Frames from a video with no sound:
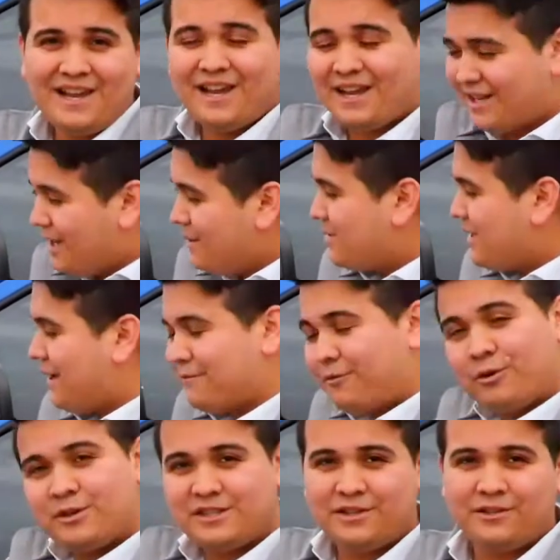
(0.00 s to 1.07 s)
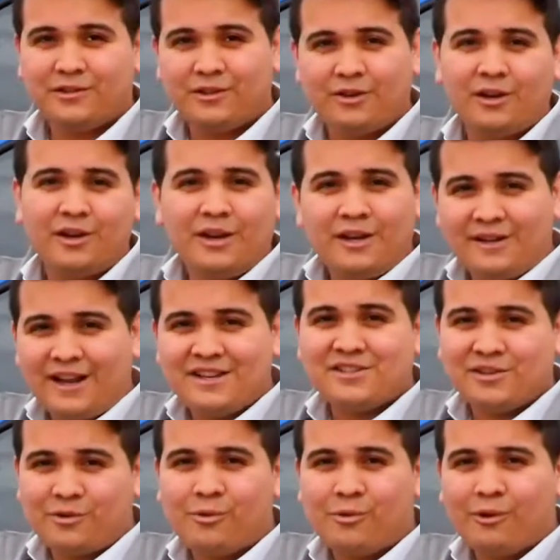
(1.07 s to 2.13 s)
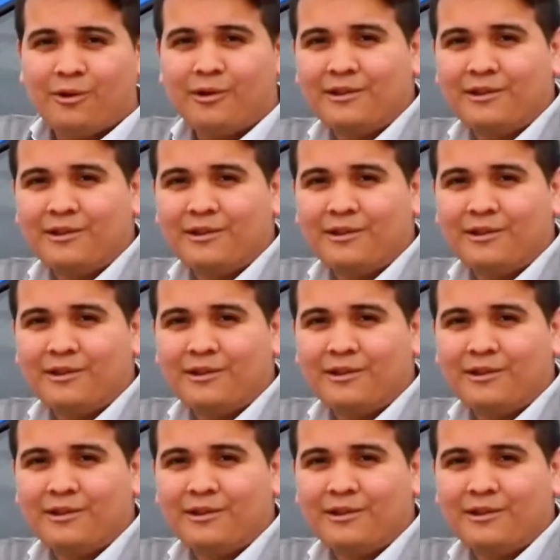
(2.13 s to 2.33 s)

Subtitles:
It keeps that 4-cylinder nice and cool.